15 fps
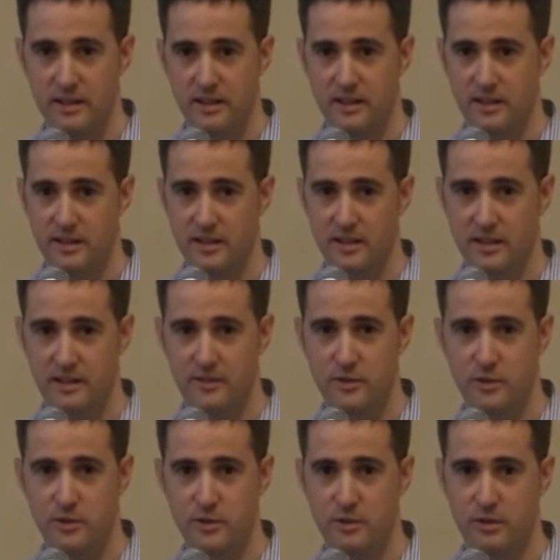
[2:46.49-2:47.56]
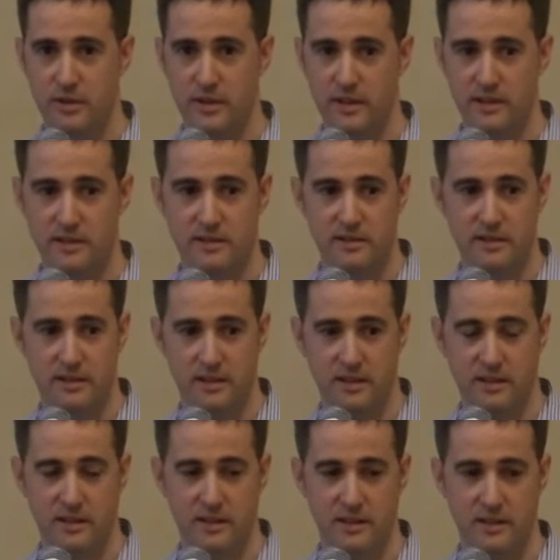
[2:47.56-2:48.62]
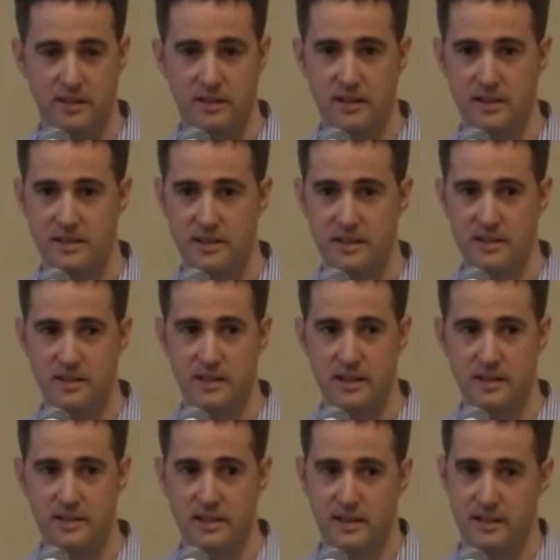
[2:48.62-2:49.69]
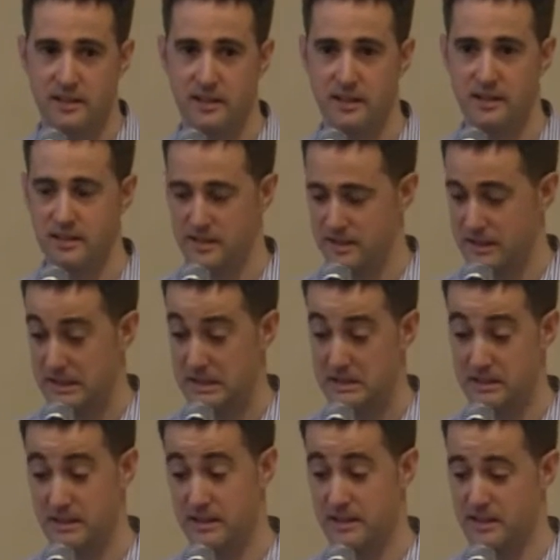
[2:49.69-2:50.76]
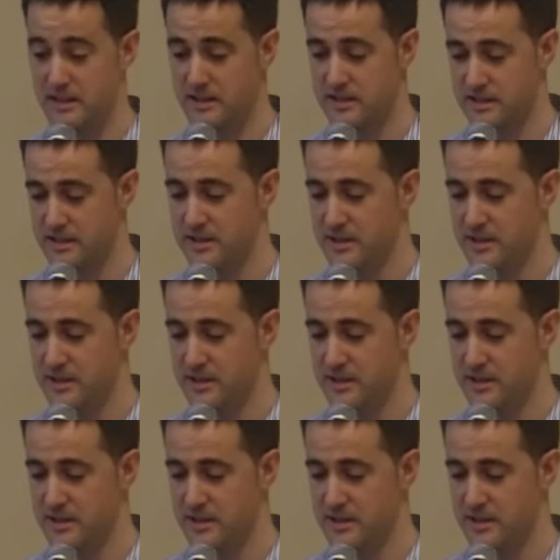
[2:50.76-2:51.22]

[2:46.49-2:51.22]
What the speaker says: if you do things, it doesn't exist until it's in English.